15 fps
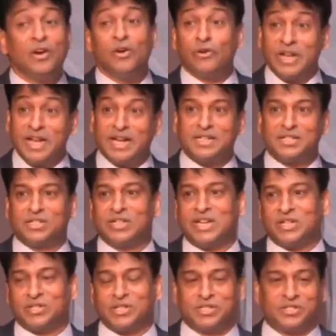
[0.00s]

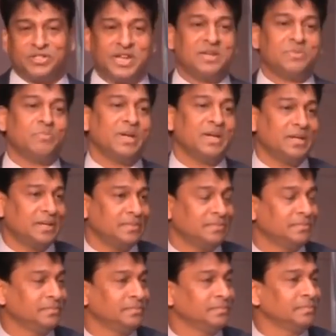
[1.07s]
Reconciliation statement
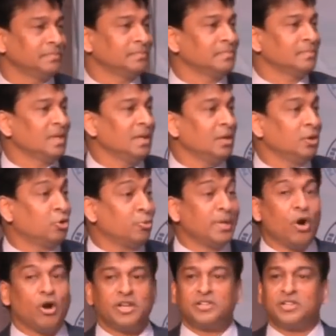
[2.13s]
to be
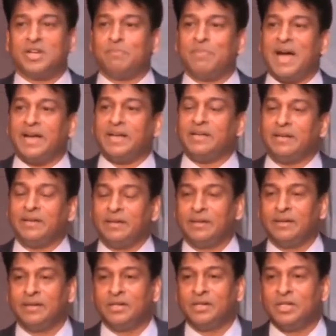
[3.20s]
audited by
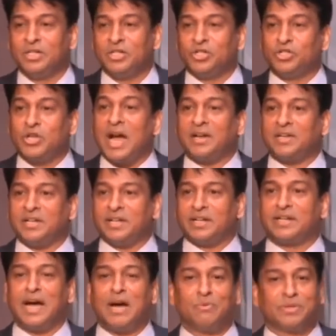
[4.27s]
chartered
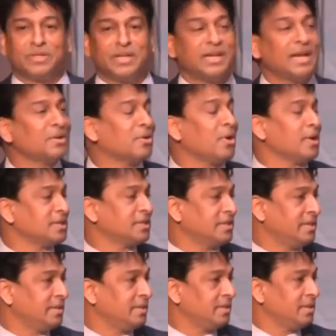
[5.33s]
accountant and cost
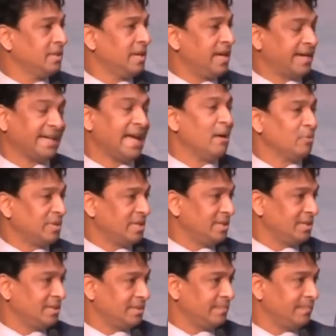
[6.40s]
accountant.